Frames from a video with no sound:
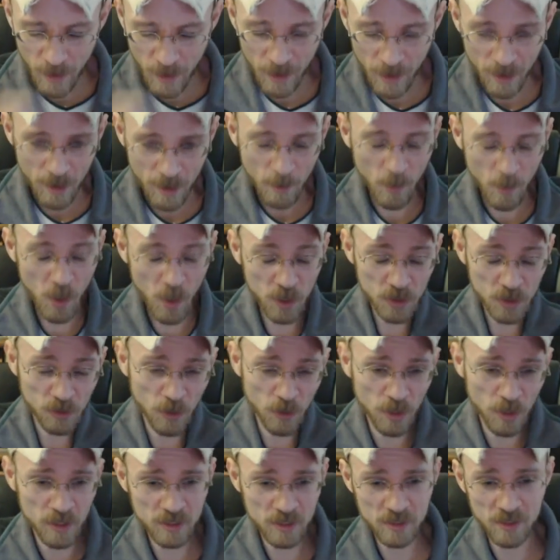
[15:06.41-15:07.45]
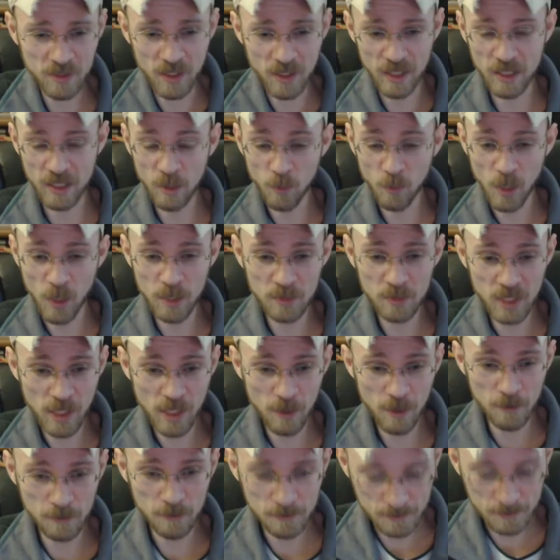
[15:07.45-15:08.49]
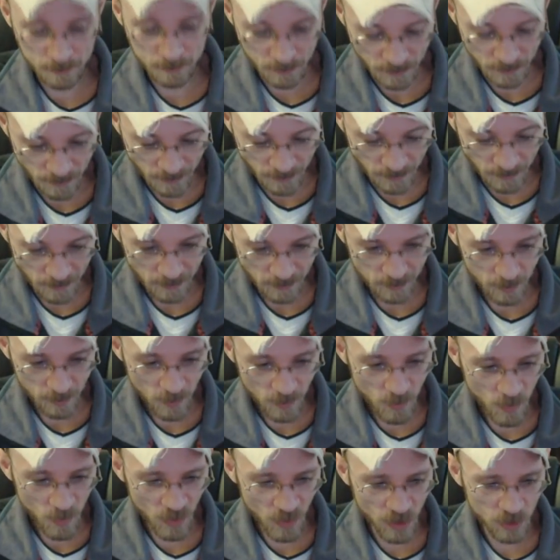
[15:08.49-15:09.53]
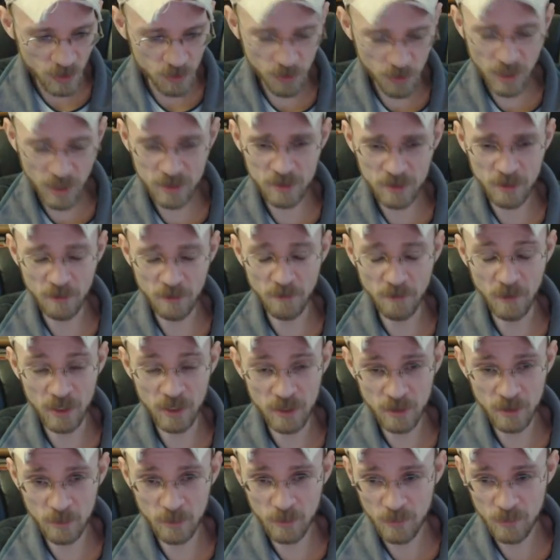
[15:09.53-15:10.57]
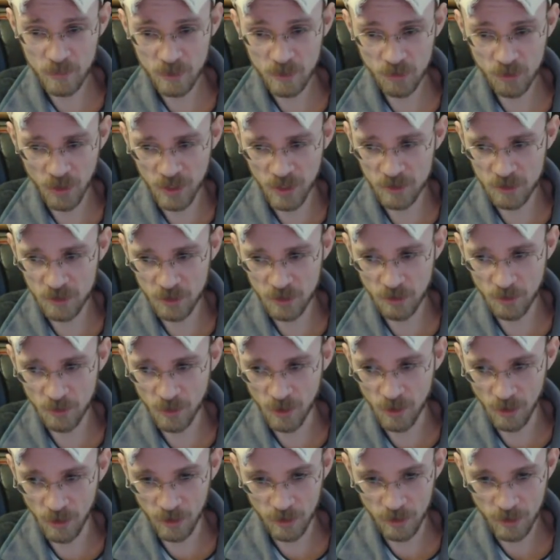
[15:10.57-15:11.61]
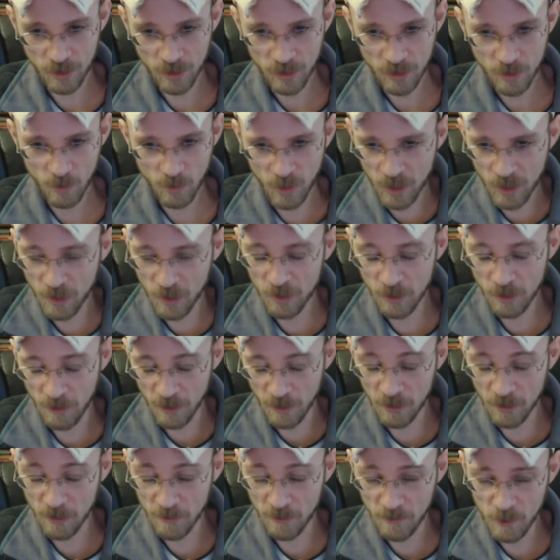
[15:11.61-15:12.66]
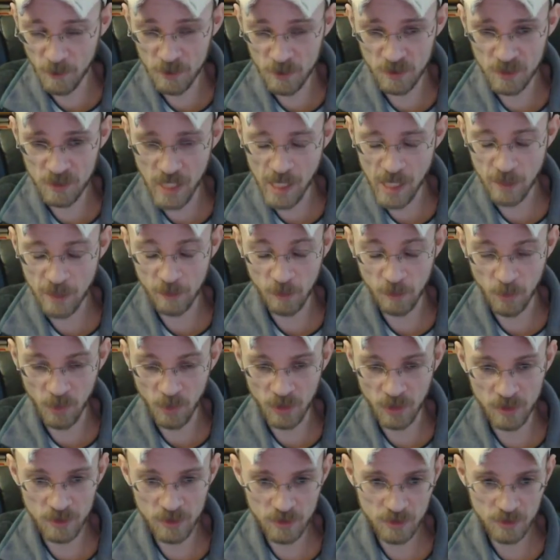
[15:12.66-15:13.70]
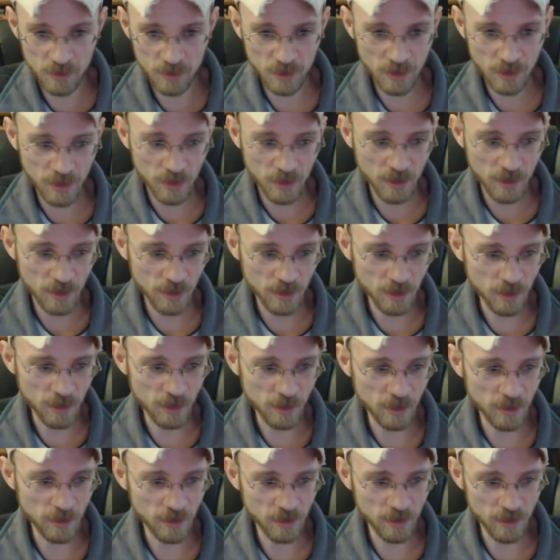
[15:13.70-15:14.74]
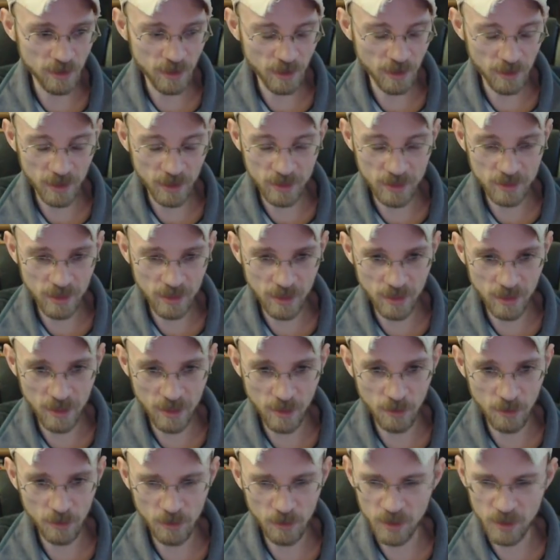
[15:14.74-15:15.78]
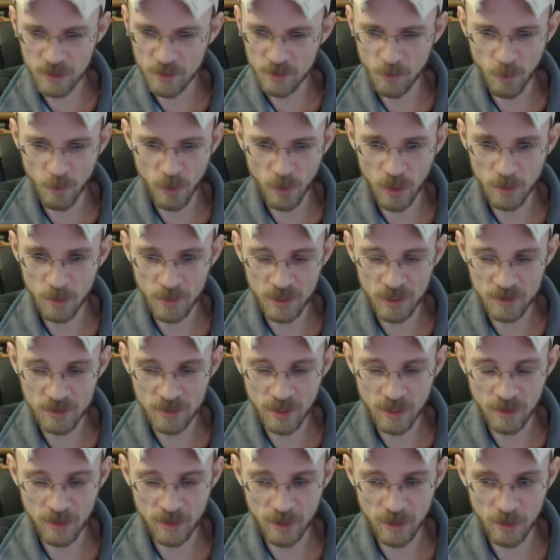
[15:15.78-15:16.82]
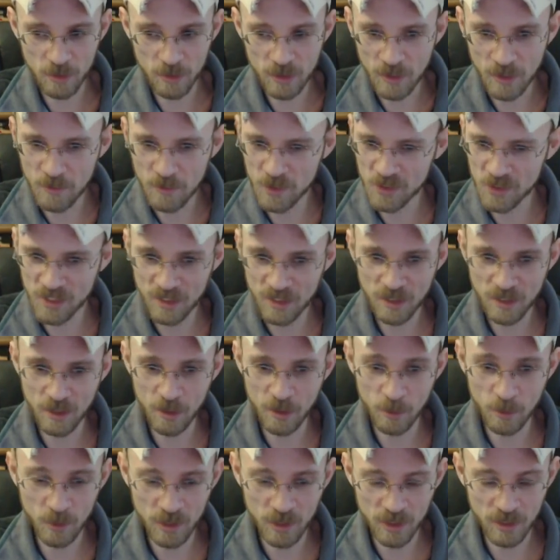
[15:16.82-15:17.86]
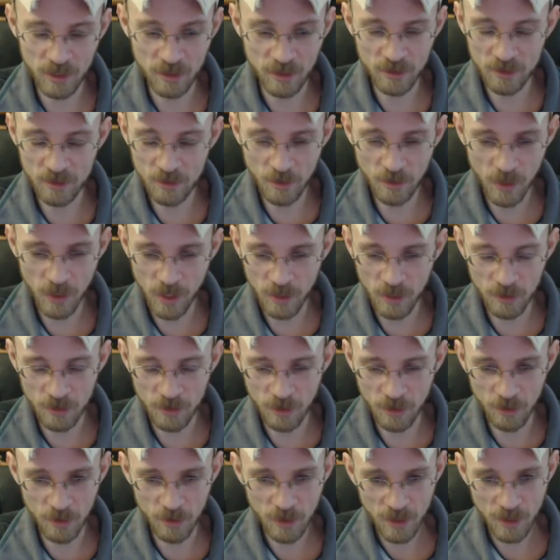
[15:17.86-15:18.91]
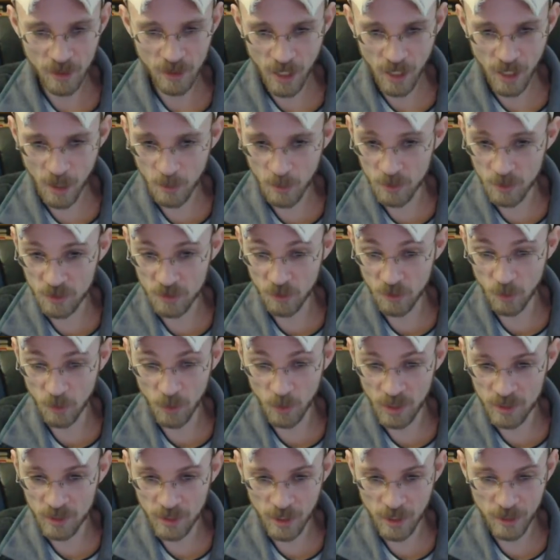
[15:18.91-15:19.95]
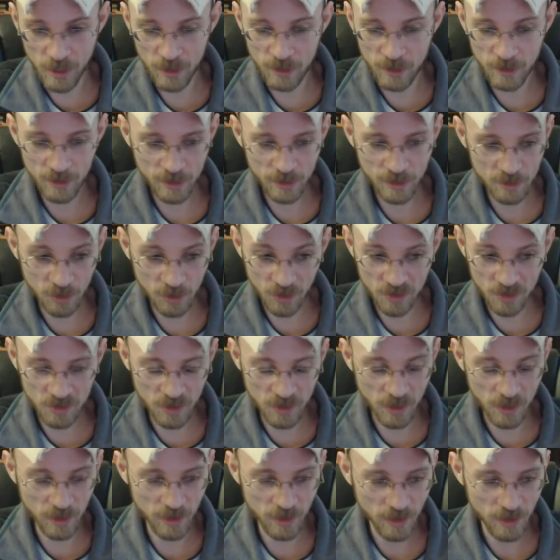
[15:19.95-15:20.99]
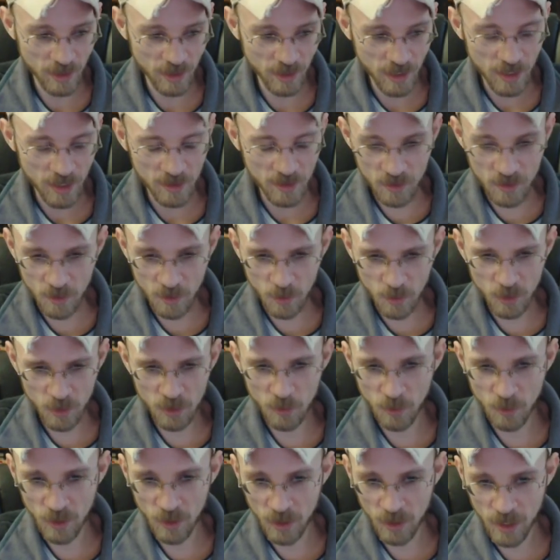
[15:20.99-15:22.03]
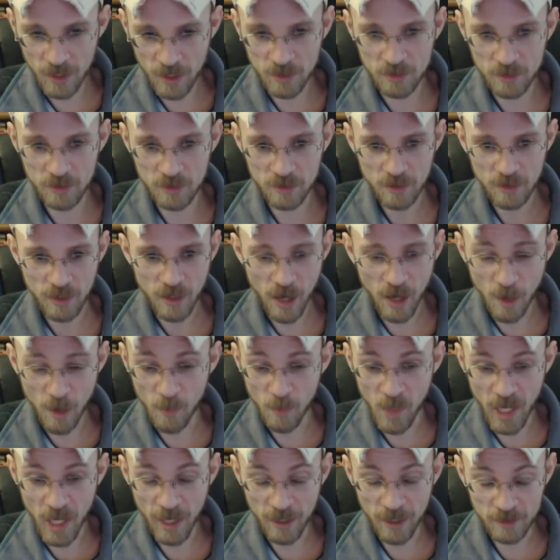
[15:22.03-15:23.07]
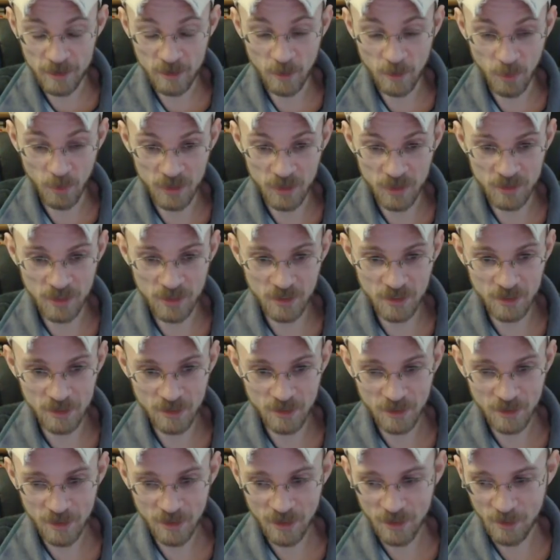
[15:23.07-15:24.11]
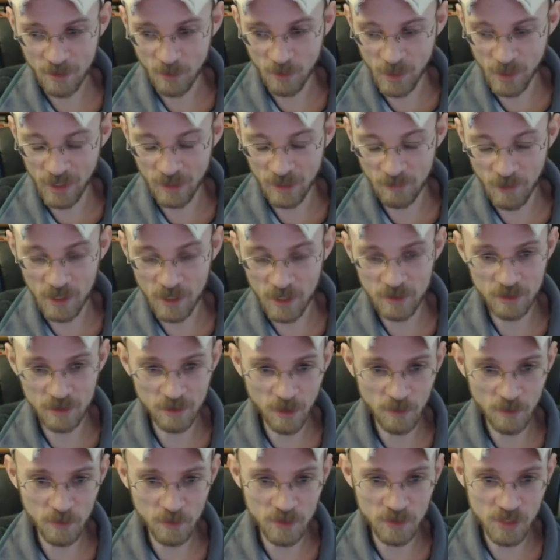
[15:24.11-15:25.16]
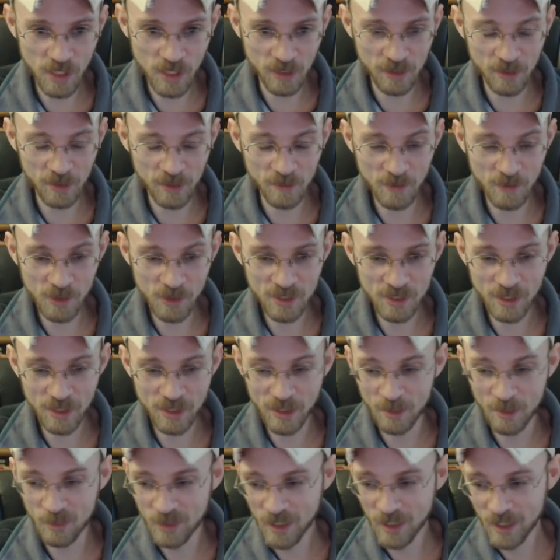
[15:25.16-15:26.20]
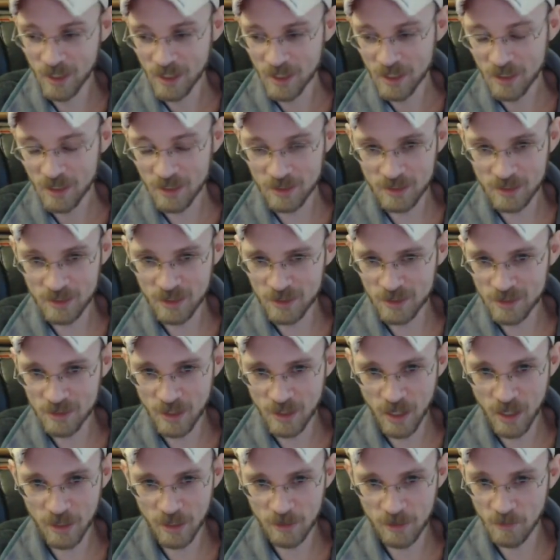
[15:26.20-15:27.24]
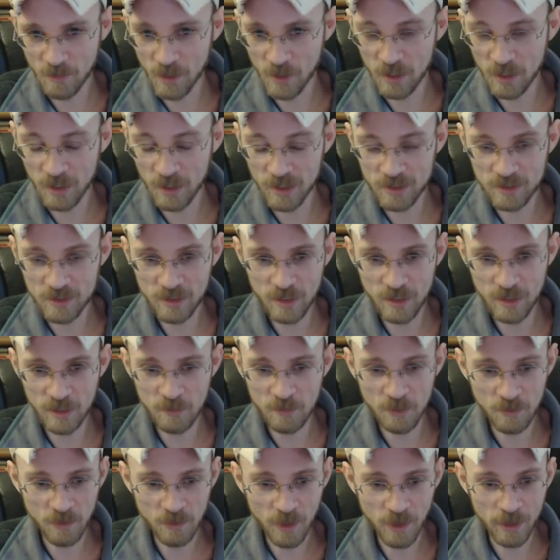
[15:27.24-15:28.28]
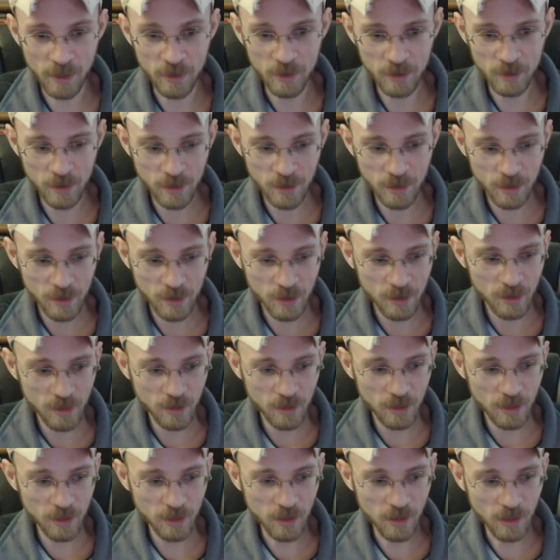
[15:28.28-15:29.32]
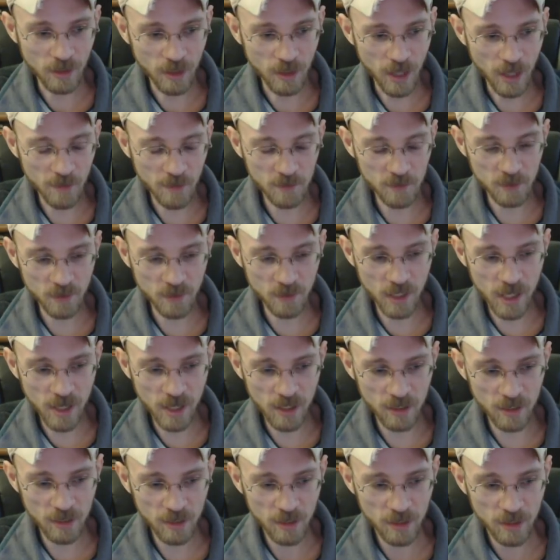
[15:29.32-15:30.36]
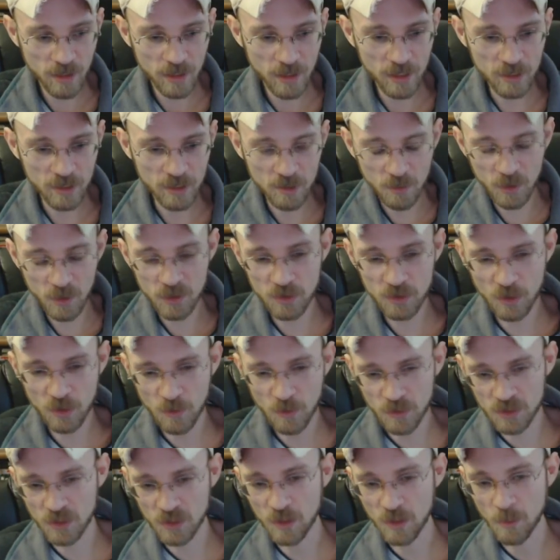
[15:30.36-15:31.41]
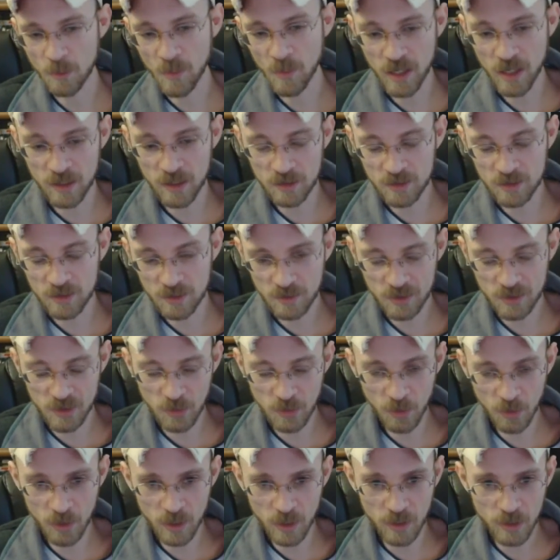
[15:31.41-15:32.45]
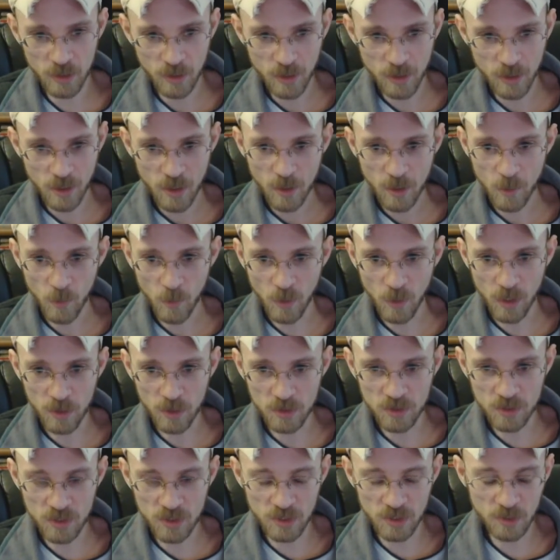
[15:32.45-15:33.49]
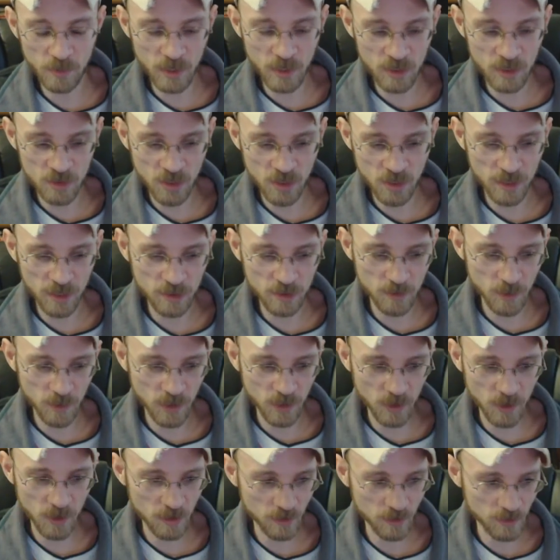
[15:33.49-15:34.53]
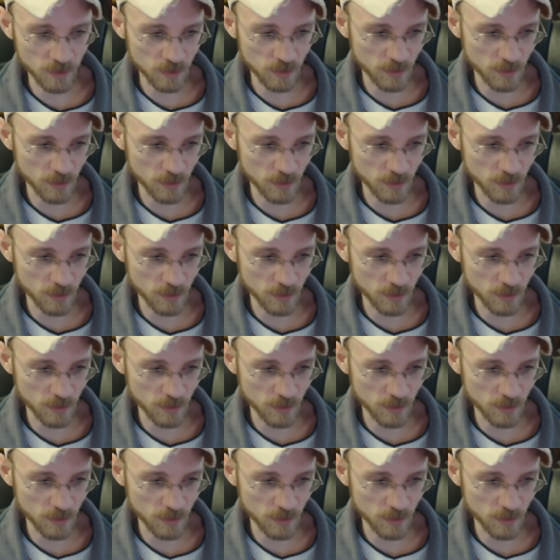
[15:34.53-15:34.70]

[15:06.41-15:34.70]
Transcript: Martial artists, they get wiped out trying to defend him, trying to in their first attack on the prince. Yeah, they get taken out, or at least one of them gets taken out. You never see the other one again, so I don't know. I would assume he died. It's hard to say. This is when you realize how badass the prince is, when he faces off with Jet Li the first time, because it's at the very least an even fight. After that, it switches over to the maid's story, where she's being chased because